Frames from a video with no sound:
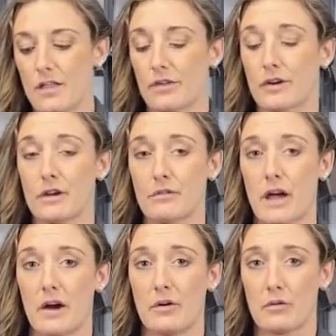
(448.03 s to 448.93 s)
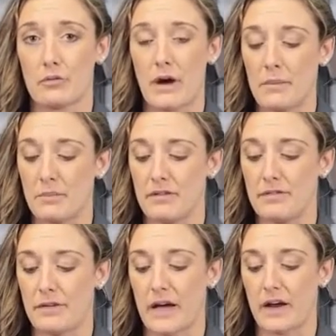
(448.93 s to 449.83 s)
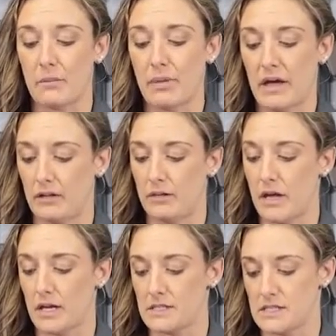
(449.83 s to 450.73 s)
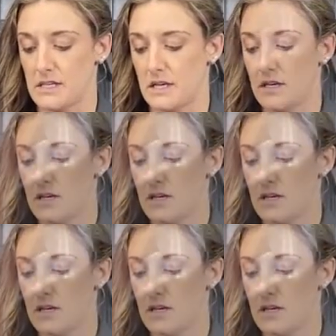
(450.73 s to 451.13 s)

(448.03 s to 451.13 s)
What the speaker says: 30-round rapid-fire pellet magazine.